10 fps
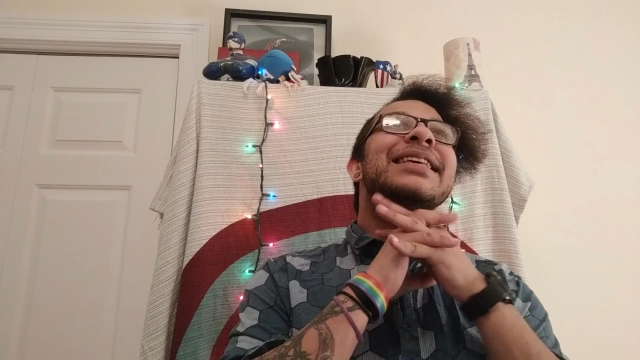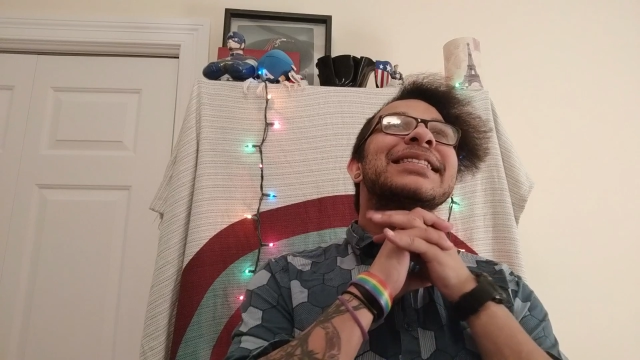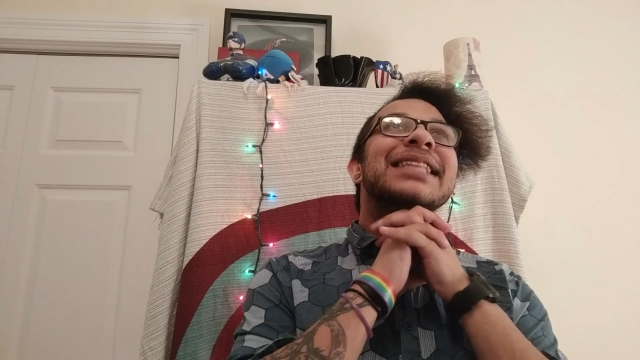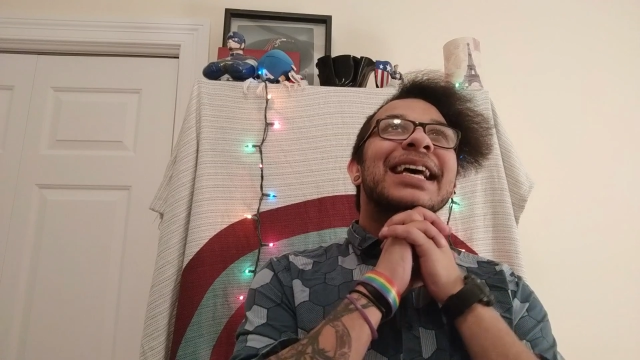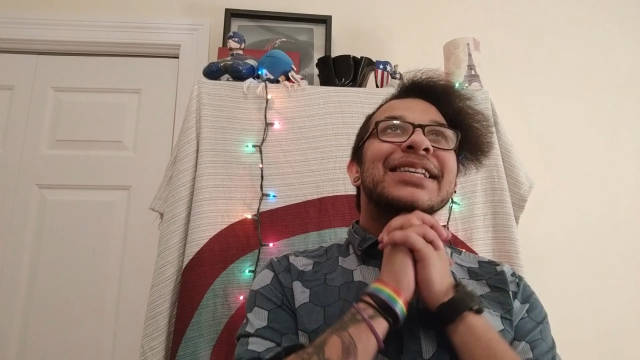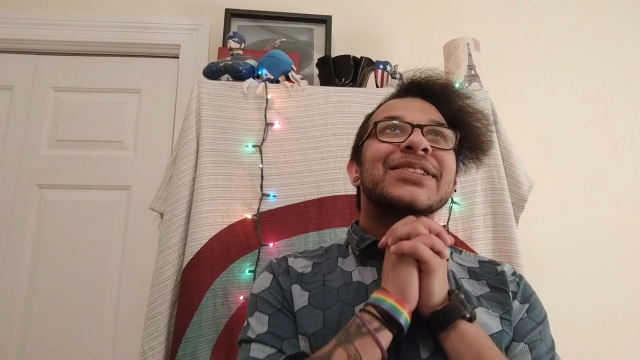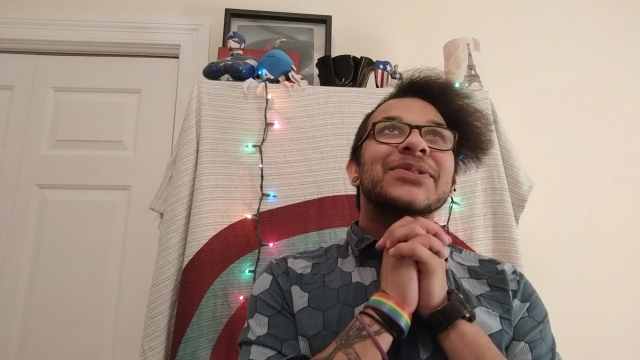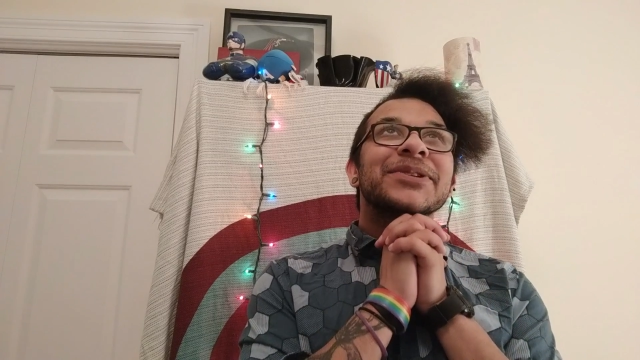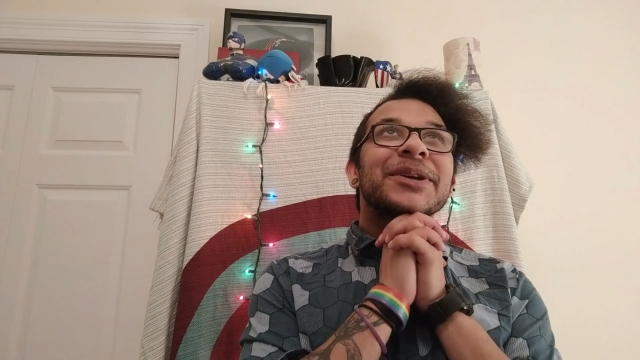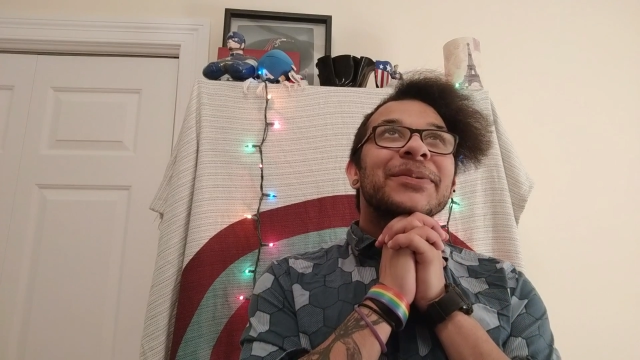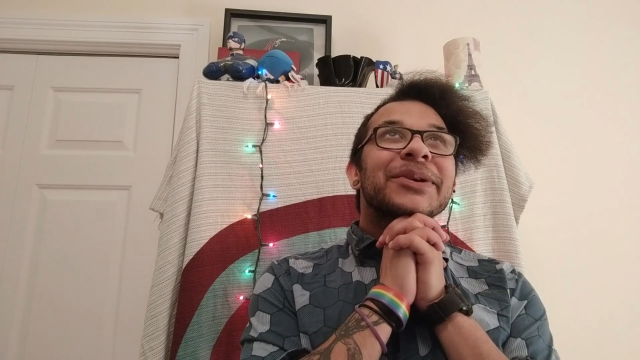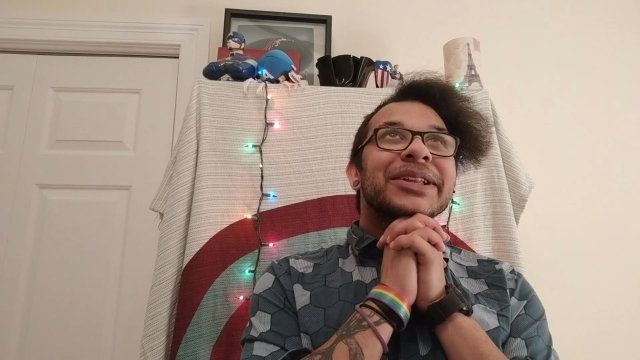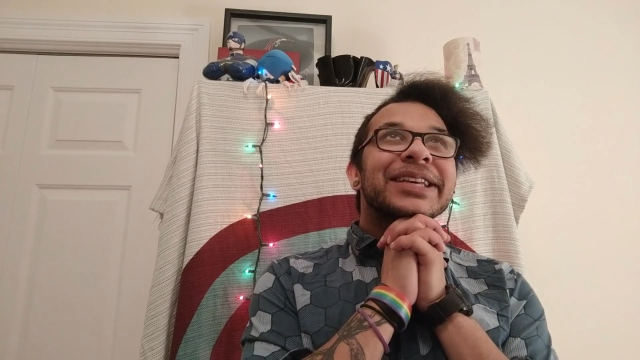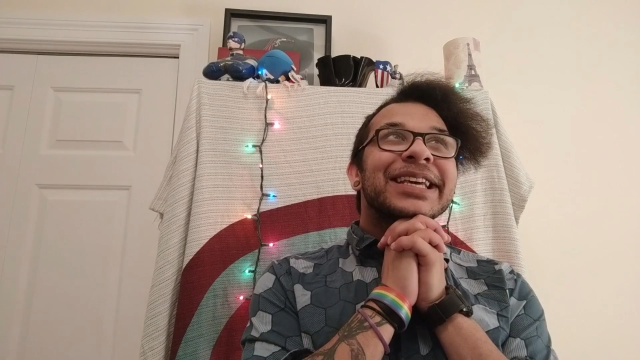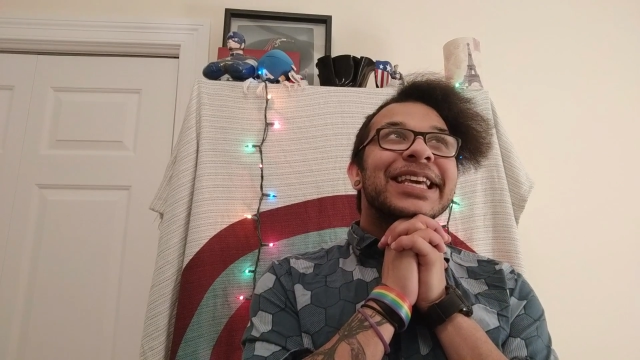this last story
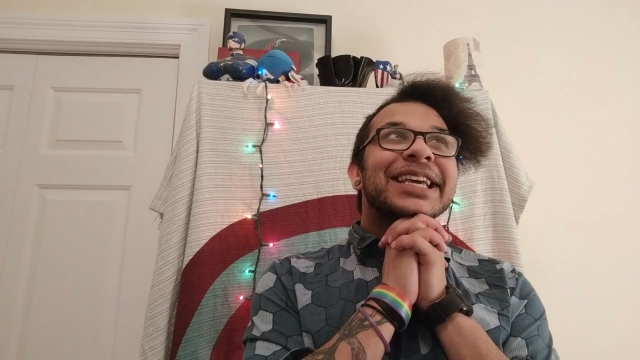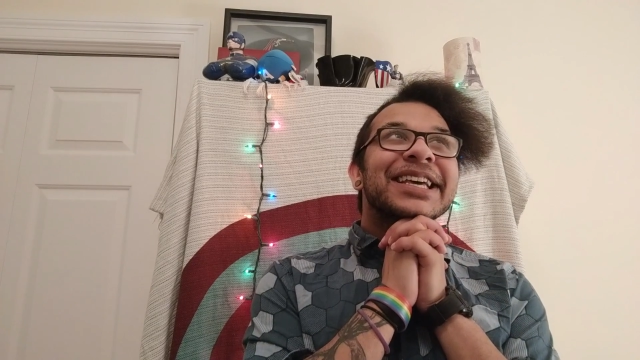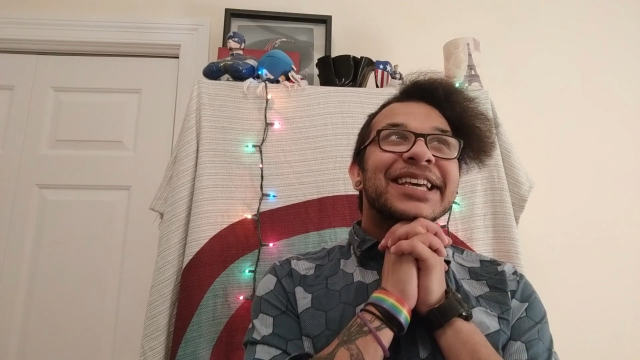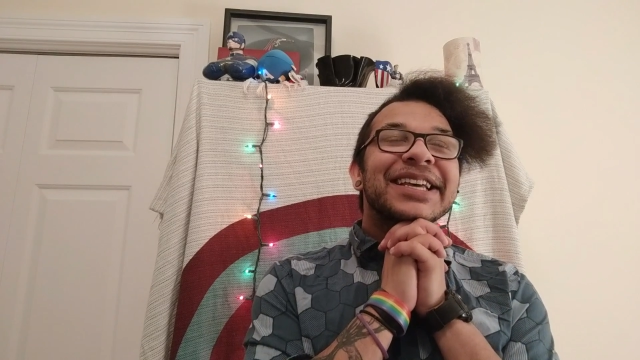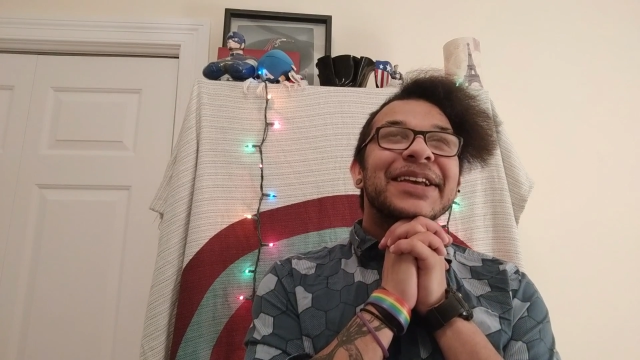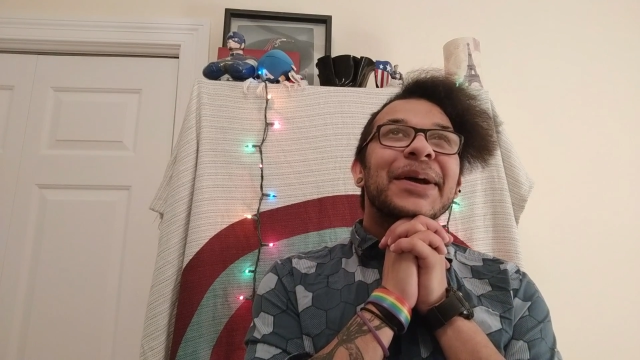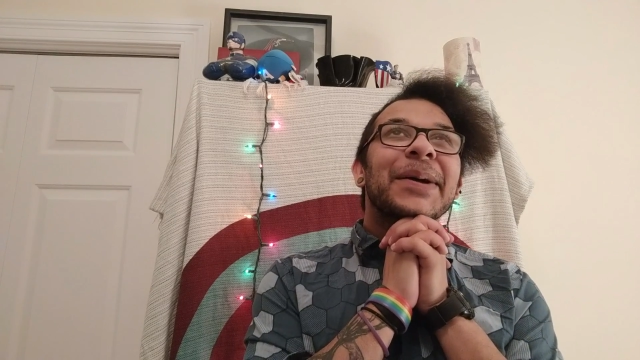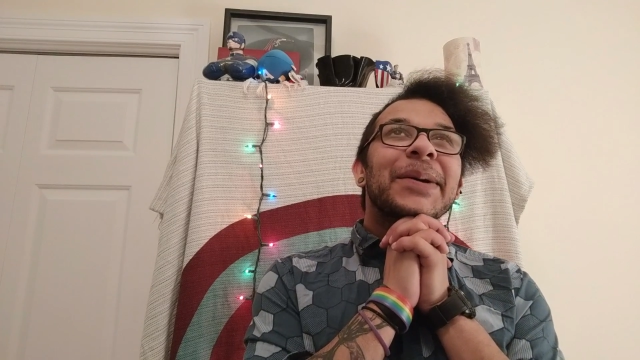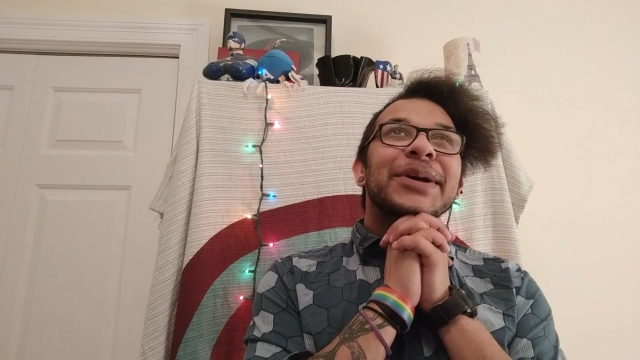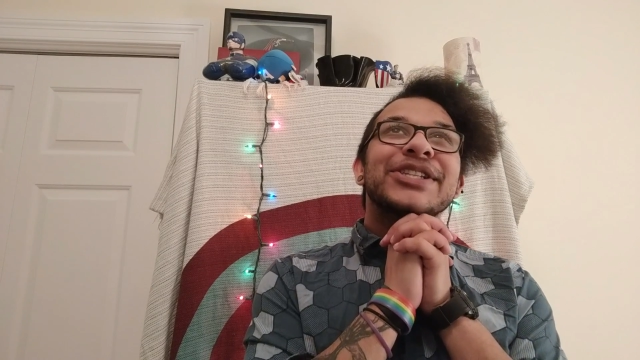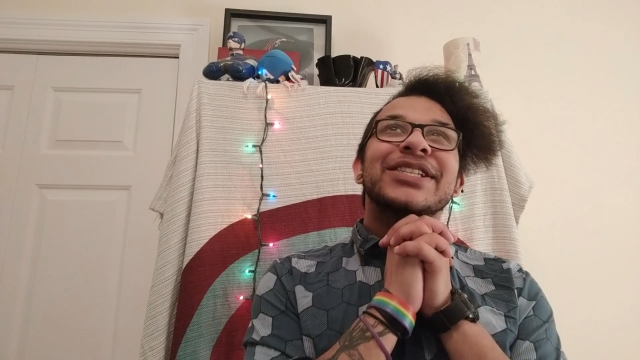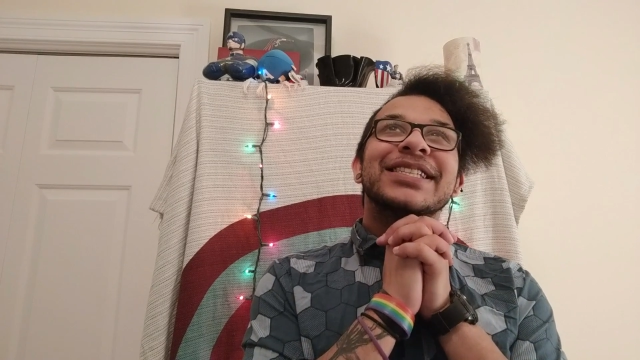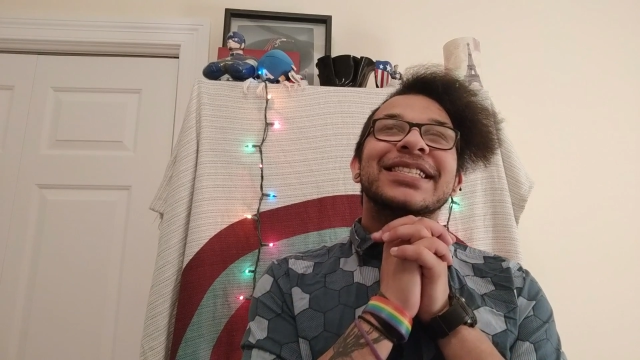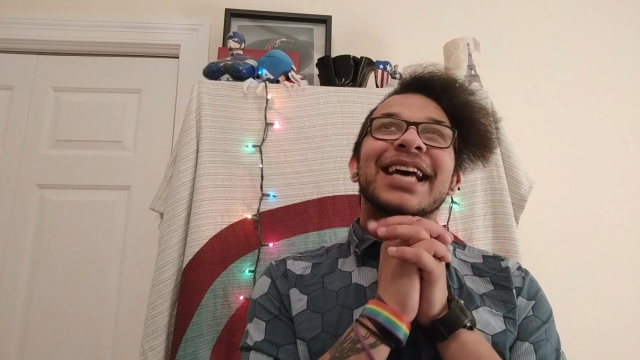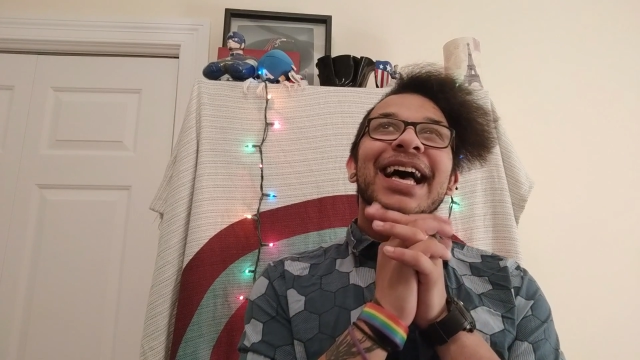really
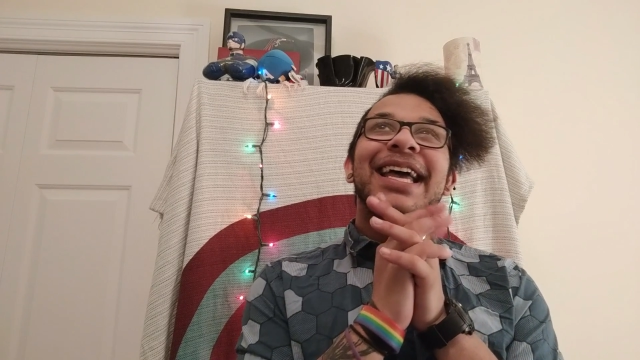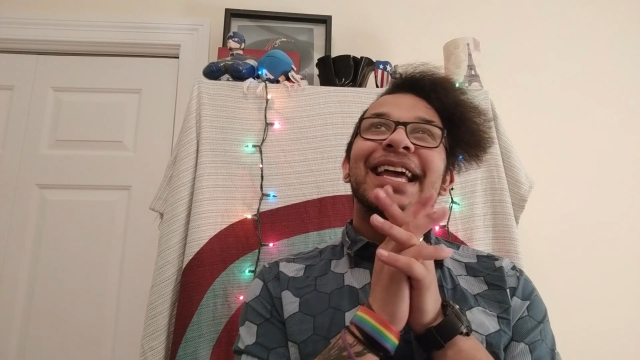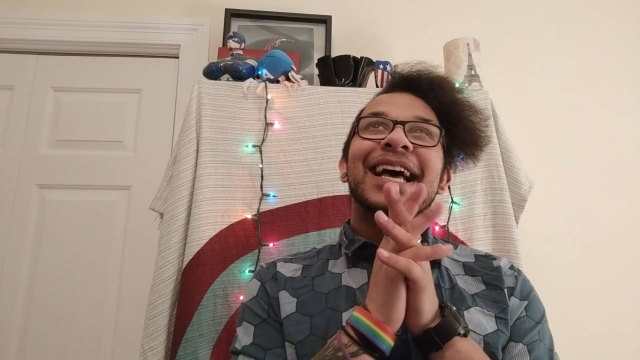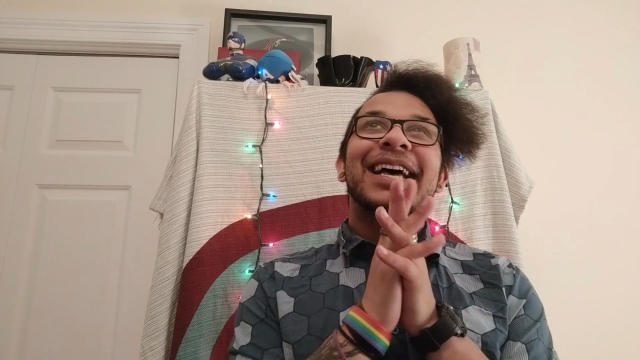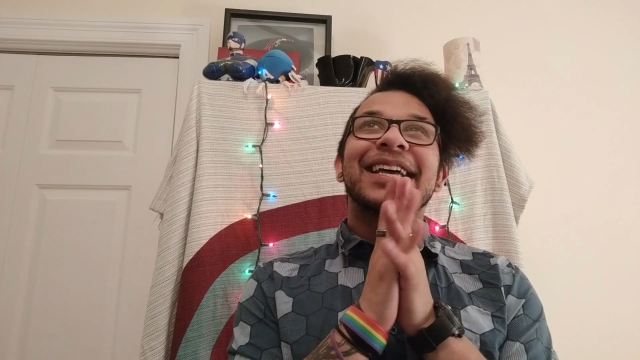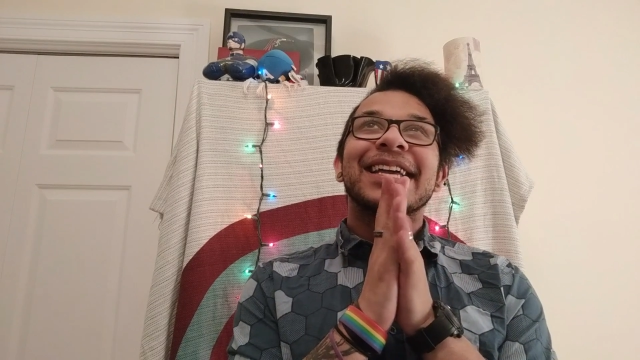just I